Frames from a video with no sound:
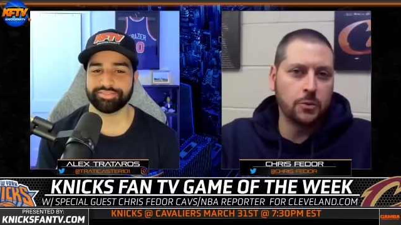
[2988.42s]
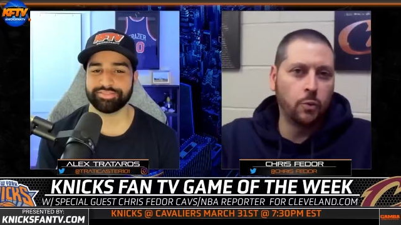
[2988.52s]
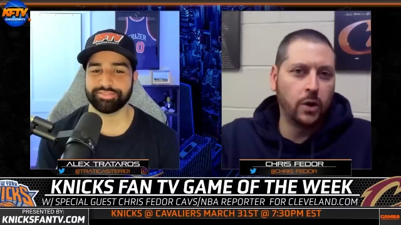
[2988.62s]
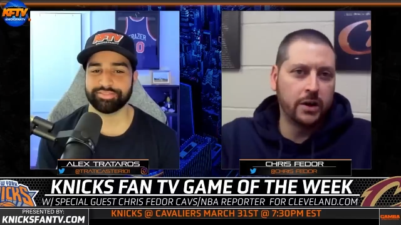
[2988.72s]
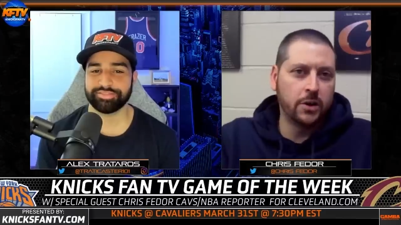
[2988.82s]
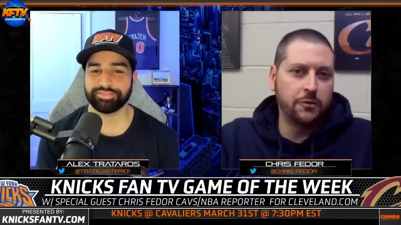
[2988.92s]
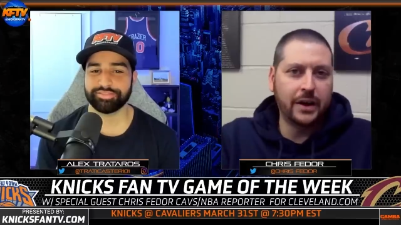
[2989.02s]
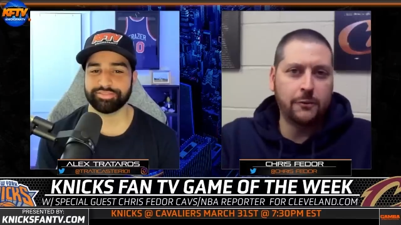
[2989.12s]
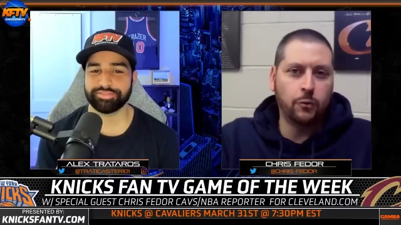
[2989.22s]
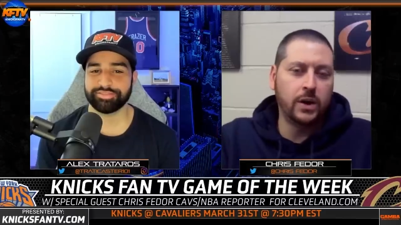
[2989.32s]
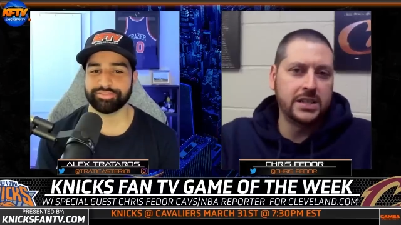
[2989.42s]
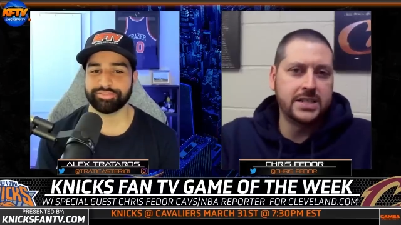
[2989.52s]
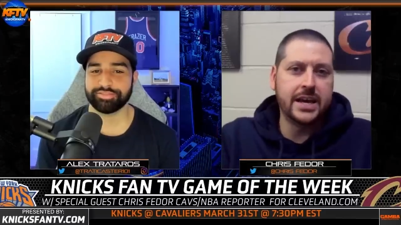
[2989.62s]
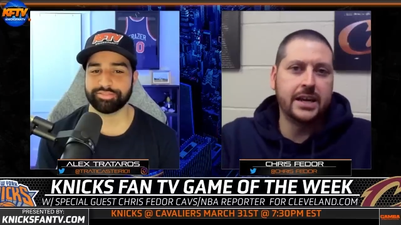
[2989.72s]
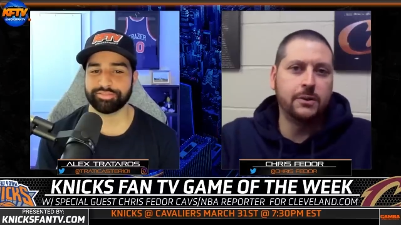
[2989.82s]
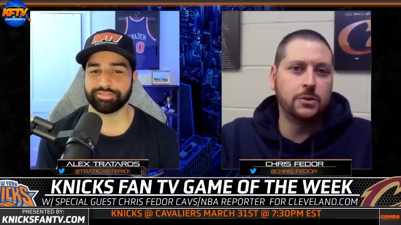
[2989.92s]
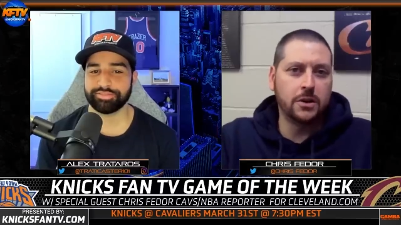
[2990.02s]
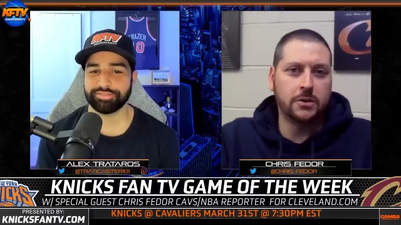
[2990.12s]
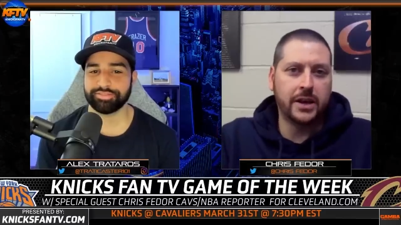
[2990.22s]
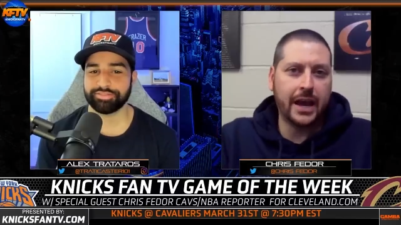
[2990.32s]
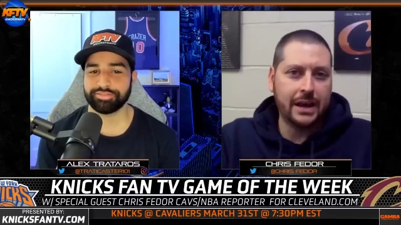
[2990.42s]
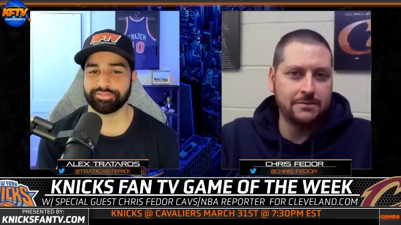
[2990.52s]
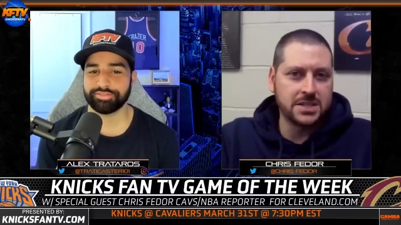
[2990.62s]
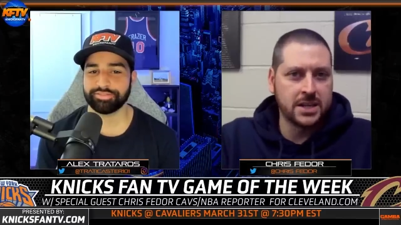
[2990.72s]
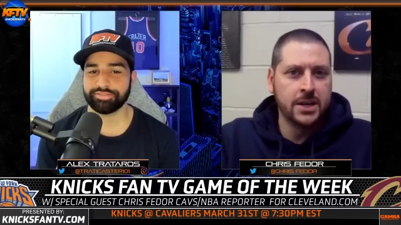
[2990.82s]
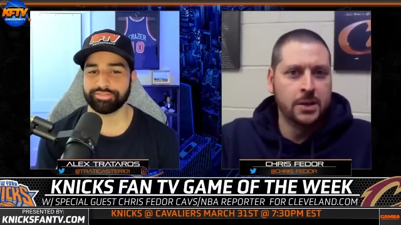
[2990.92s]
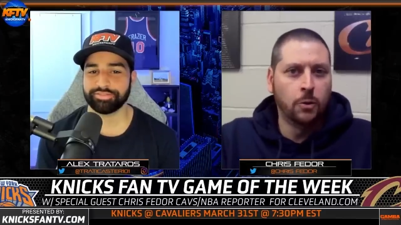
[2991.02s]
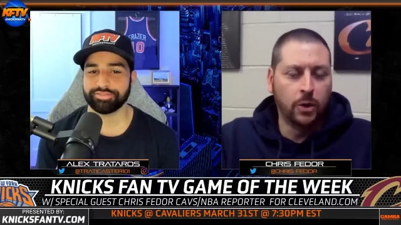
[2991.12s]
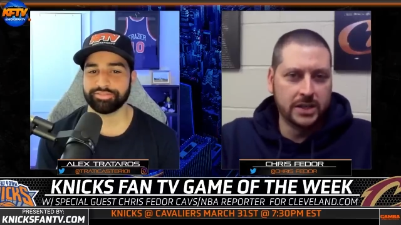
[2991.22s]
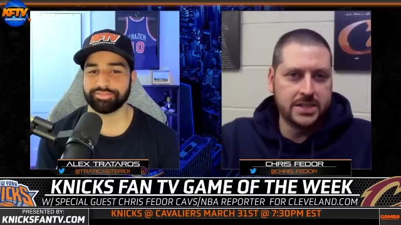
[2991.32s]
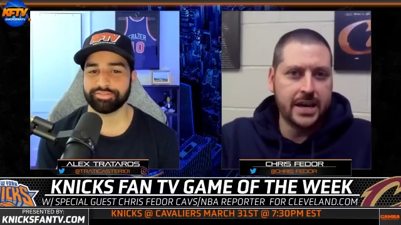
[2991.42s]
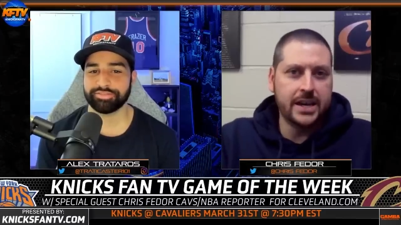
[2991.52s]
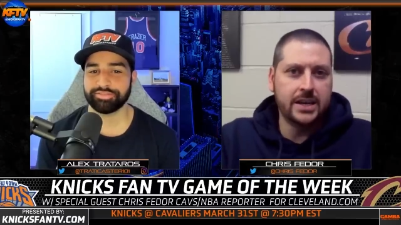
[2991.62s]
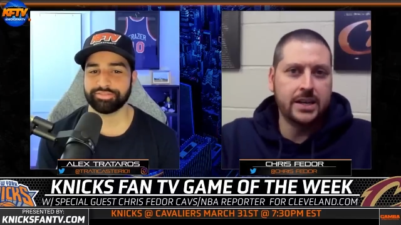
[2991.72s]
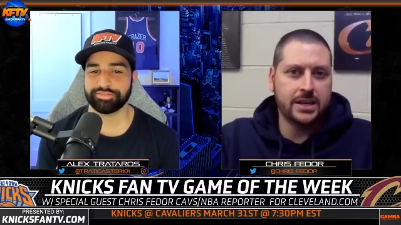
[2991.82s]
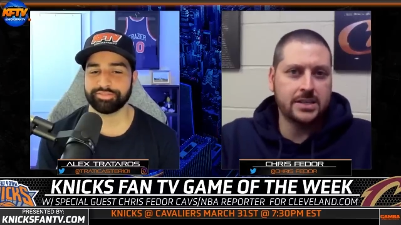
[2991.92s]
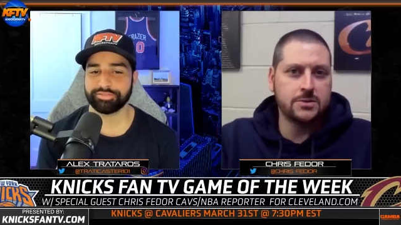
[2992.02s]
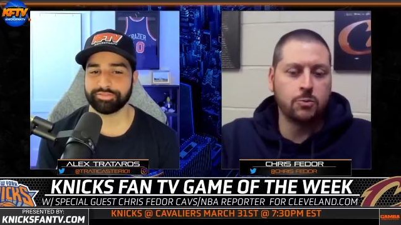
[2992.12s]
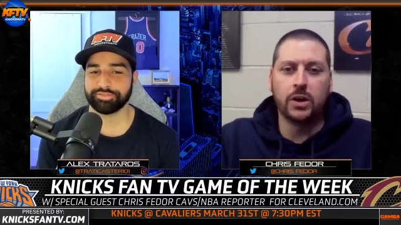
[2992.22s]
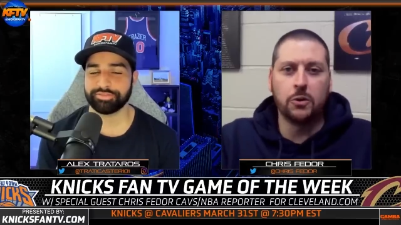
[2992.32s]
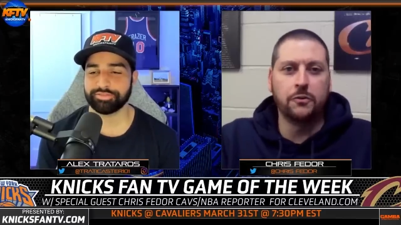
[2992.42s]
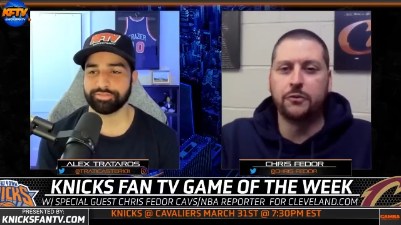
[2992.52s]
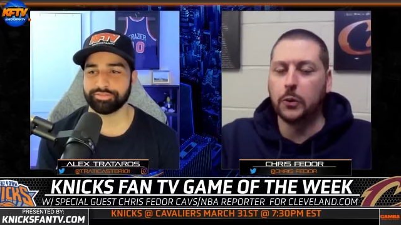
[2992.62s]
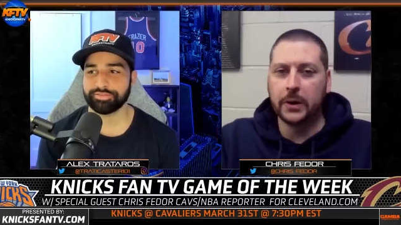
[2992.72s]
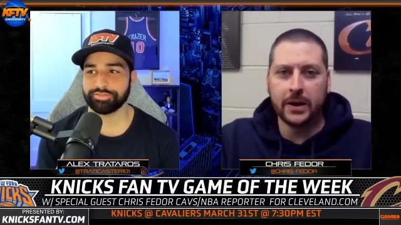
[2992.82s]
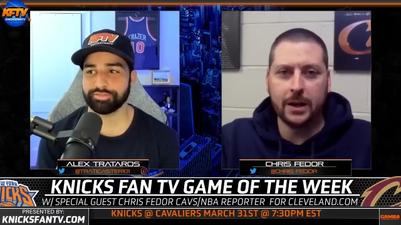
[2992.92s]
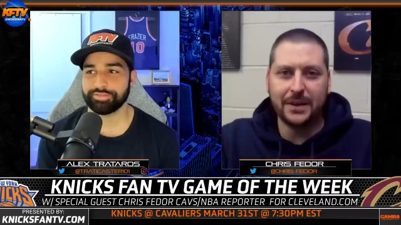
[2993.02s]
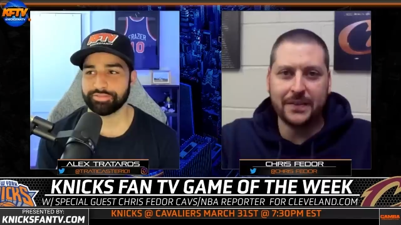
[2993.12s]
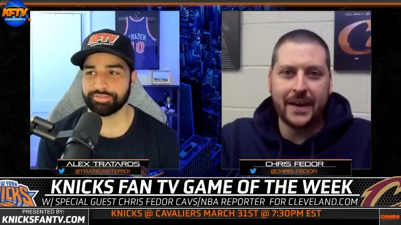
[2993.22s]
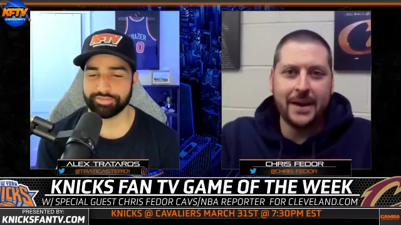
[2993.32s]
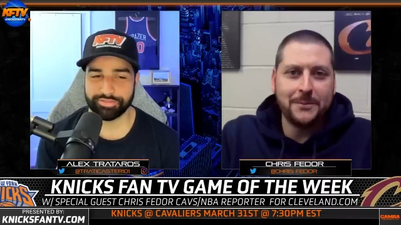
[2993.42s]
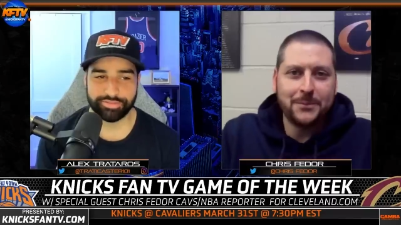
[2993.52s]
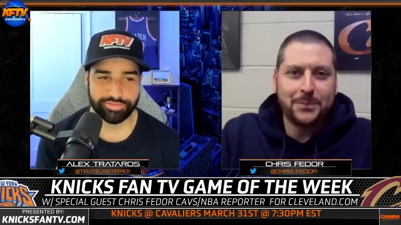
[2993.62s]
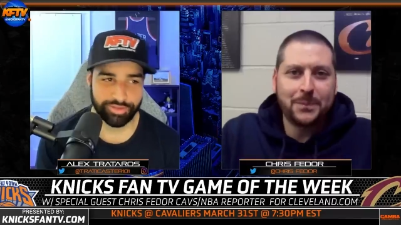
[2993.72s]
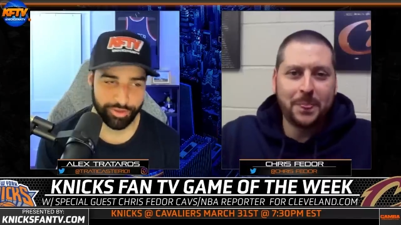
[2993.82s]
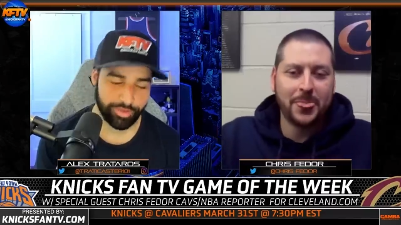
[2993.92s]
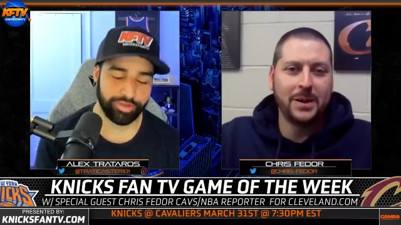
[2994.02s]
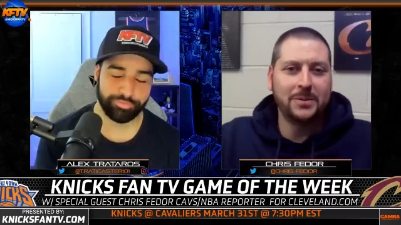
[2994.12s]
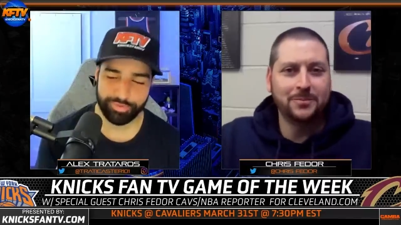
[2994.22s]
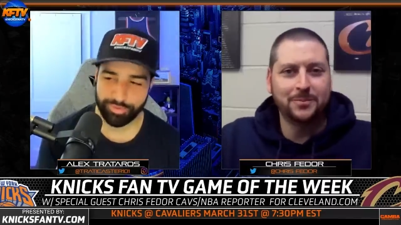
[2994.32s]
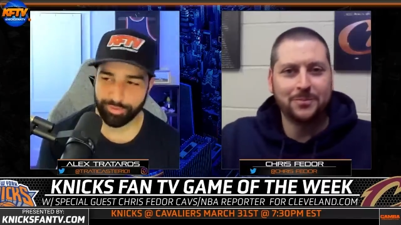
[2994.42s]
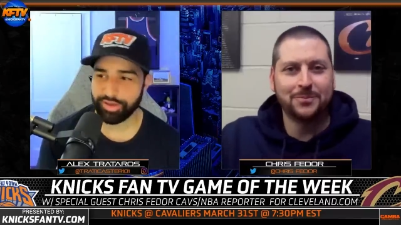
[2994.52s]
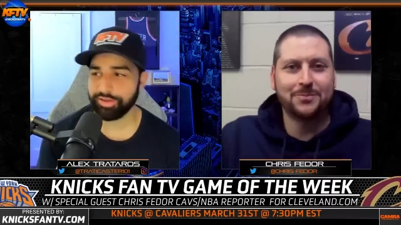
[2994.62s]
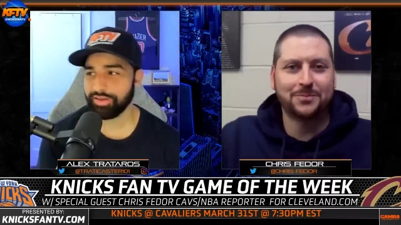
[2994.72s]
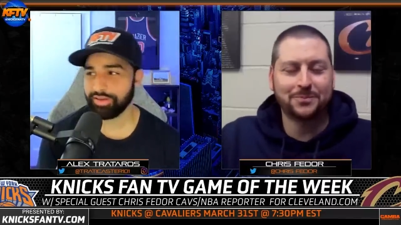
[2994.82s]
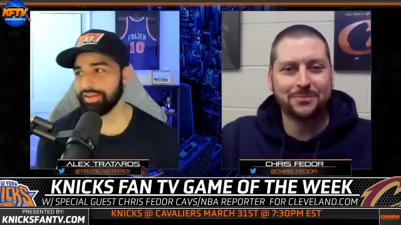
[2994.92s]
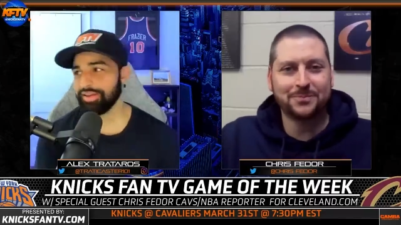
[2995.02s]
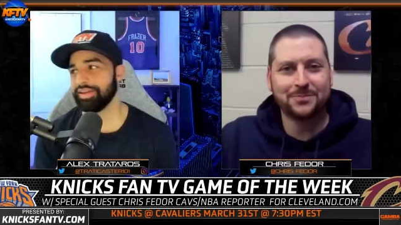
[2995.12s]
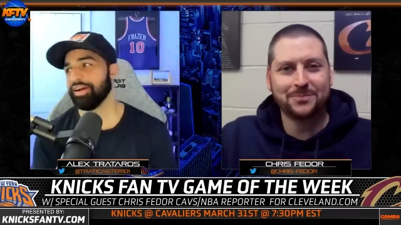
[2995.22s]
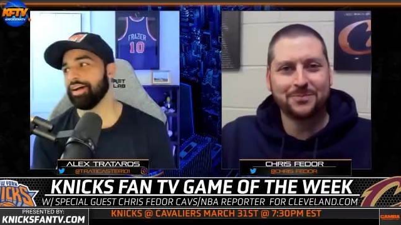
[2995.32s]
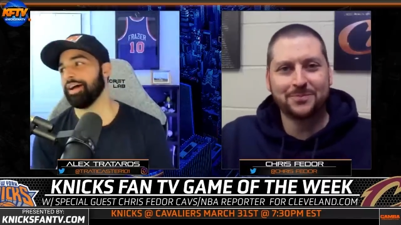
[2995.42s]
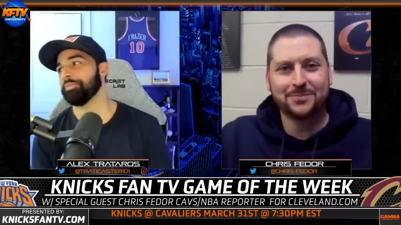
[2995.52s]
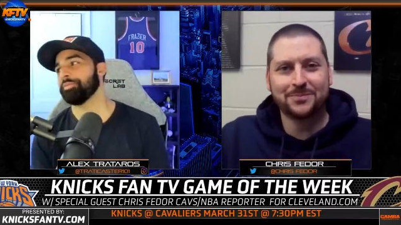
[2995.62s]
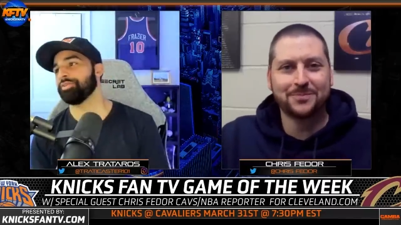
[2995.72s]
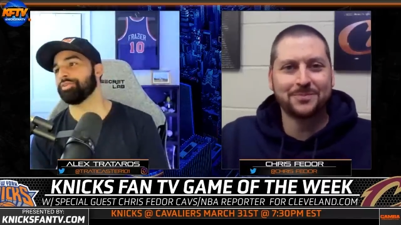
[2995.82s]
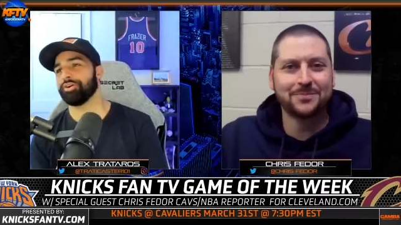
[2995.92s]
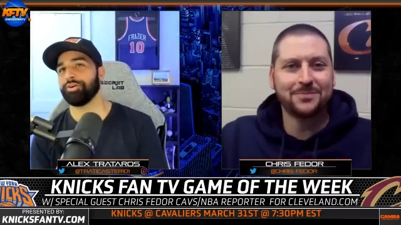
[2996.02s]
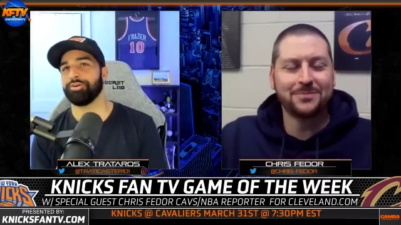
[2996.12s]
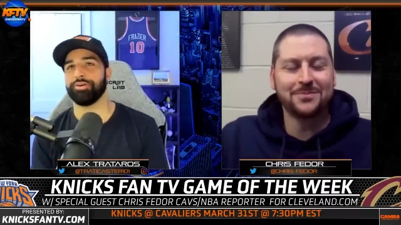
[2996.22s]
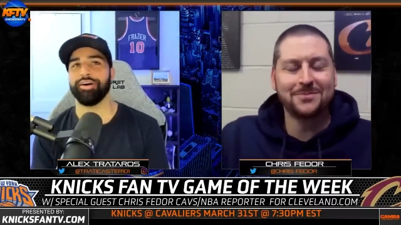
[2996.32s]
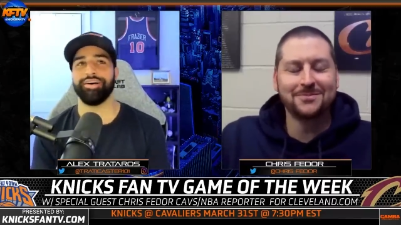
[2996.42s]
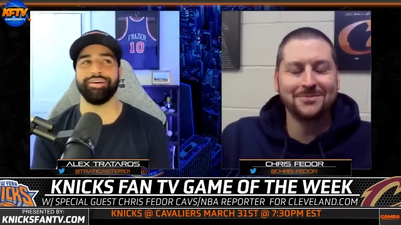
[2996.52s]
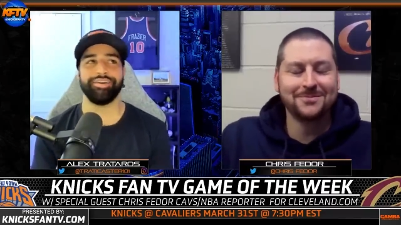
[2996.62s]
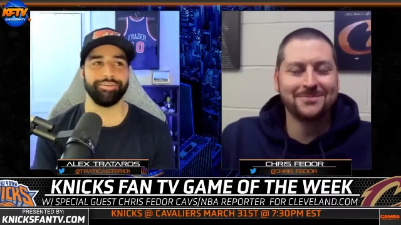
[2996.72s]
Speaker 1: the one oh five, one ten. We'll go Cavs one ten, Knicks one oh four. How about that?
Speaker 2: Okay, okay. I'm going to go a